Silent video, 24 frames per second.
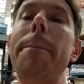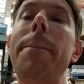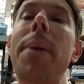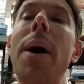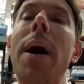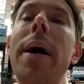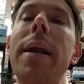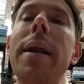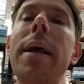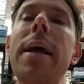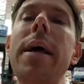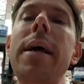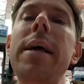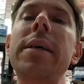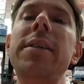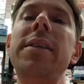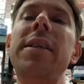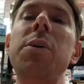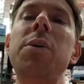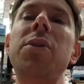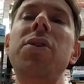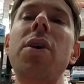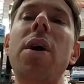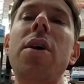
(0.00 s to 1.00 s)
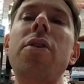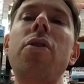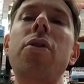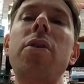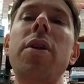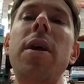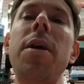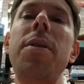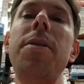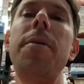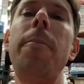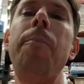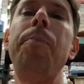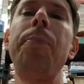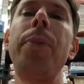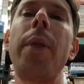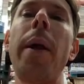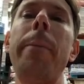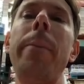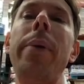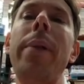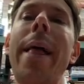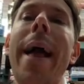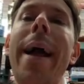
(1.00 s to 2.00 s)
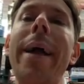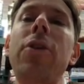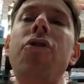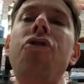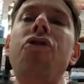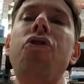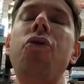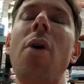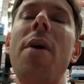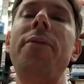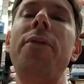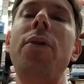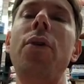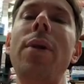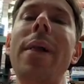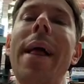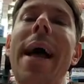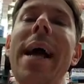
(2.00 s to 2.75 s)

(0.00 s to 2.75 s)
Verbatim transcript: but see what's underneath? Black truffle